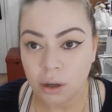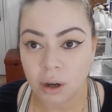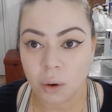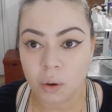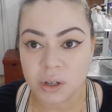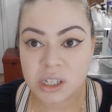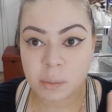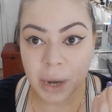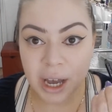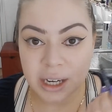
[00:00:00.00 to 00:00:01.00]
or
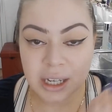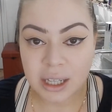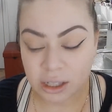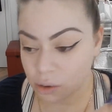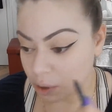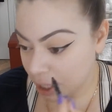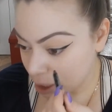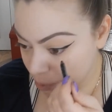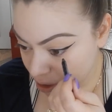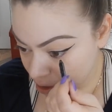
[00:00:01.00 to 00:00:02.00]
spotty, that's
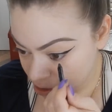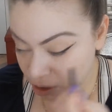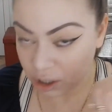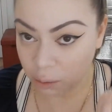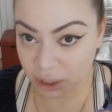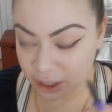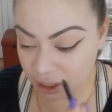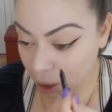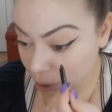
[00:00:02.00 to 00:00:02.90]
okay because you're gonna blend it out